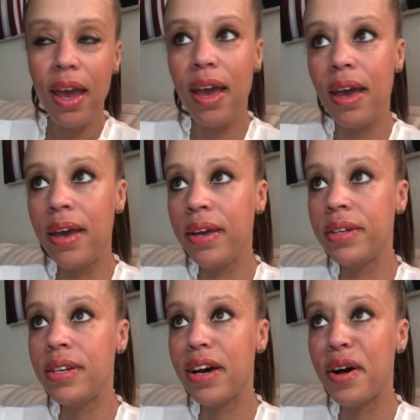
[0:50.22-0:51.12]

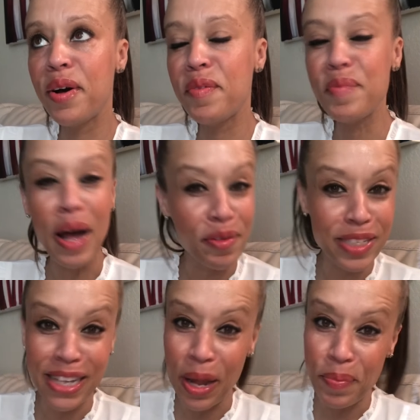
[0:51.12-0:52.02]
And um, I
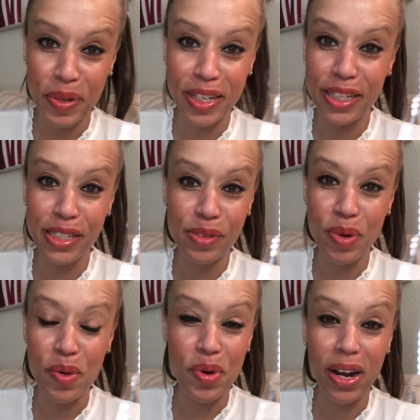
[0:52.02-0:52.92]
was not pleased
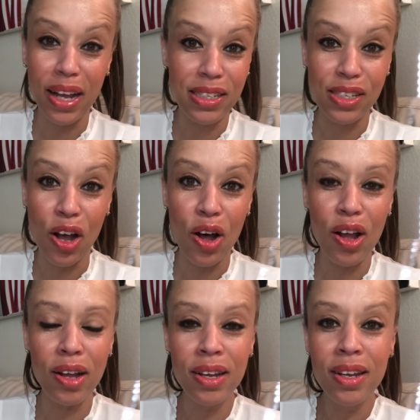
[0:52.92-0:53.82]
with what I saw.
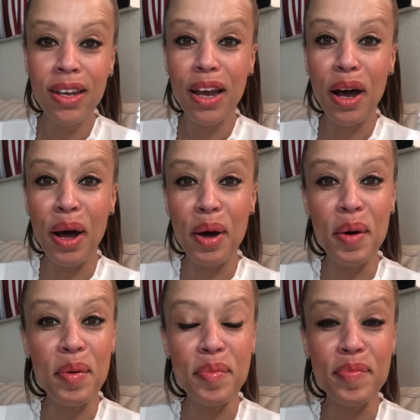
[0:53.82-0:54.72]

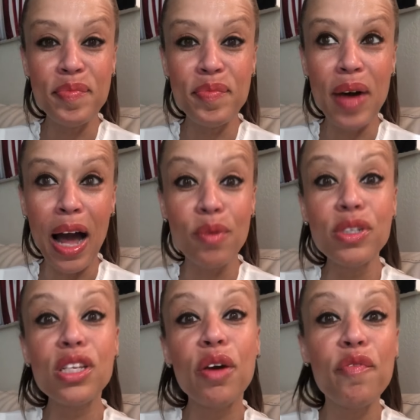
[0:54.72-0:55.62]
Um, I
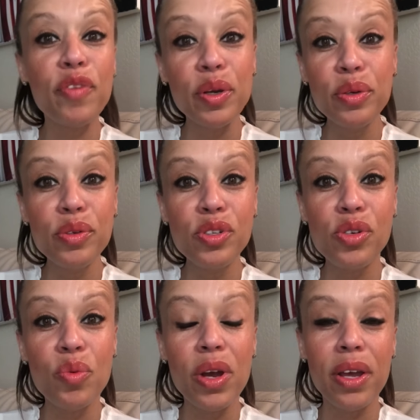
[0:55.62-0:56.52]
was confused
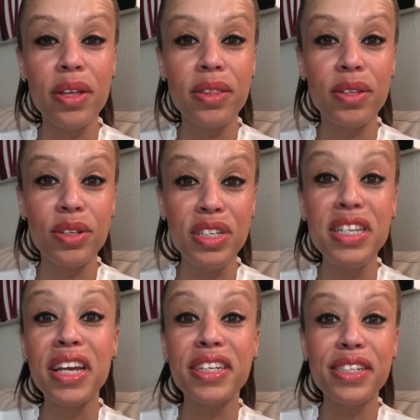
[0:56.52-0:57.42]
with
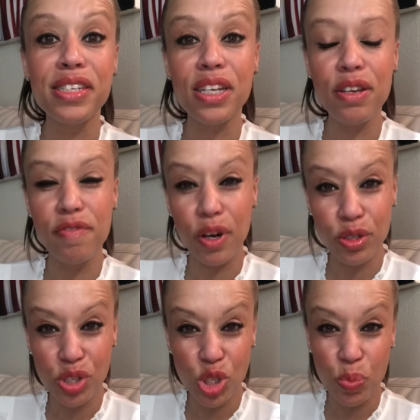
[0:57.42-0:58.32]
dignity
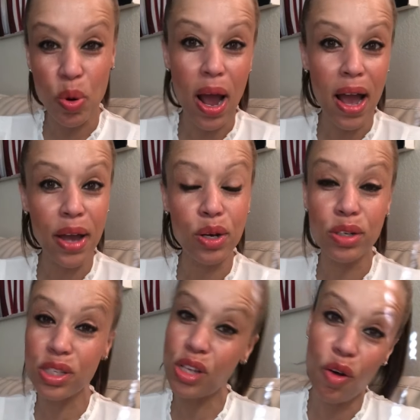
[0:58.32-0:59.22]
versus pride or
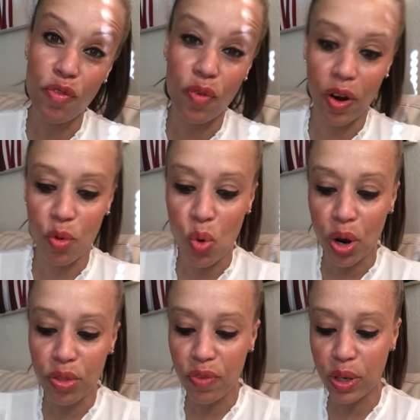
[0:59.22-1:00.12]
self
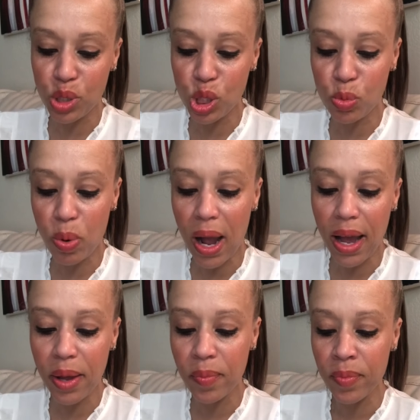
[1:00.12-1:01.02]
worth versus
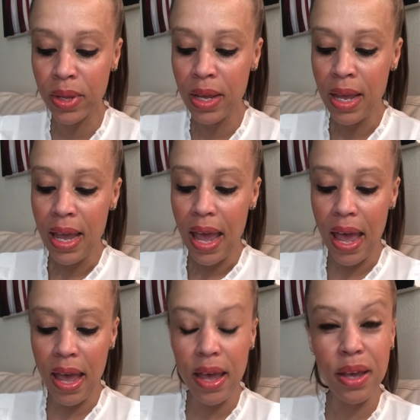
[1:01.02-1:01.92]
pride.
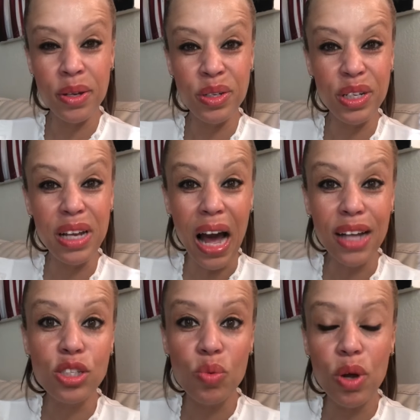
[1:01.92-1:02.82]
And
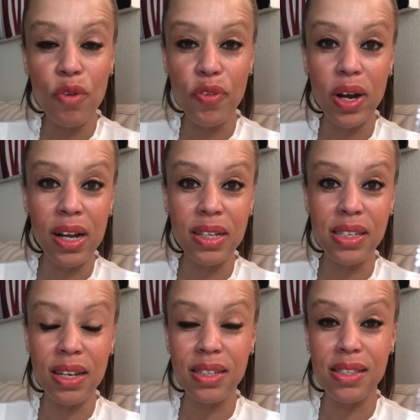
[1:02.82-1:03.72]
God's will for us is